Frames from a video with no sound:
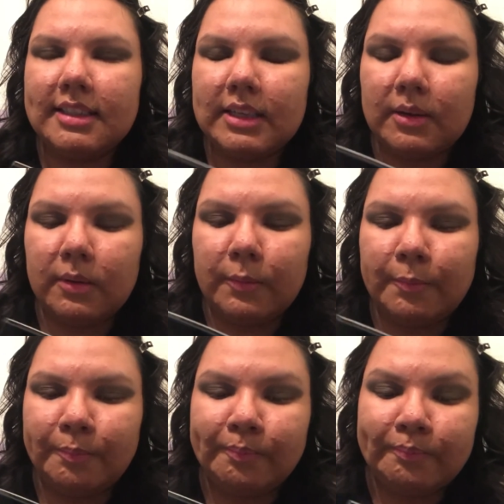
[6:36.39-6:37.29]
so,
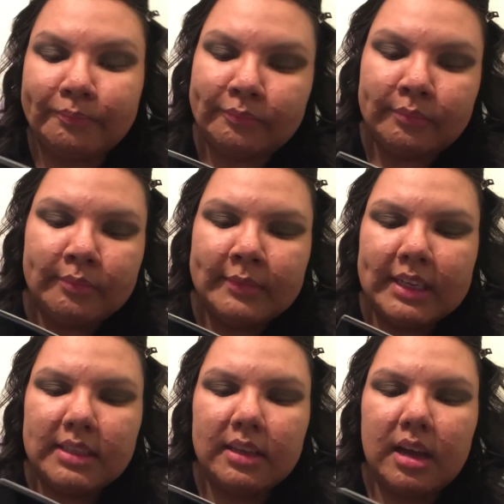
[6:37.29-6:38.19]

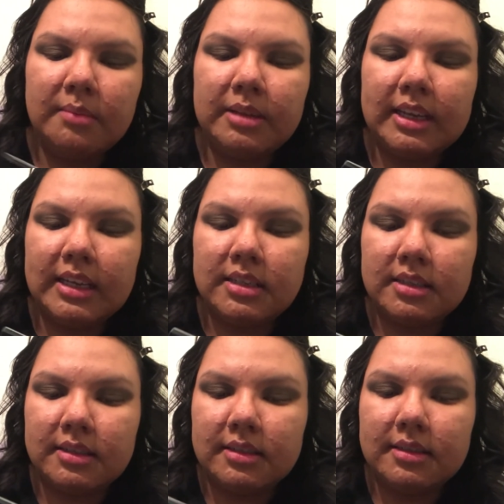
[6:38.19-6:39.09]
because of
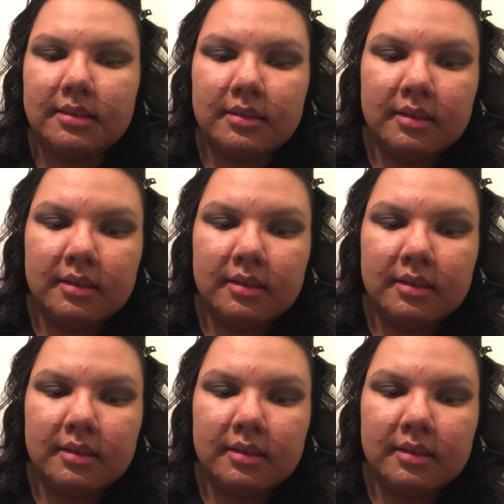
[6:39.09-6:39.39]
complications.